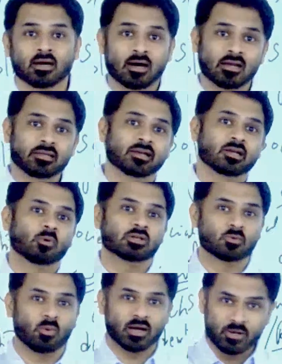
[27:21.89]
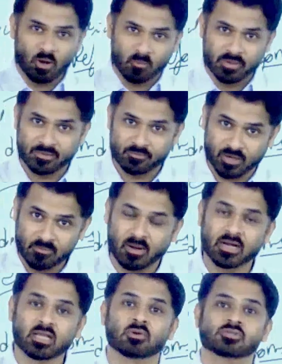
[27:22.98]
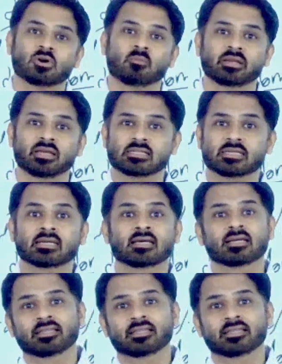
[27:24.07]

Earlier it was one party was dominating.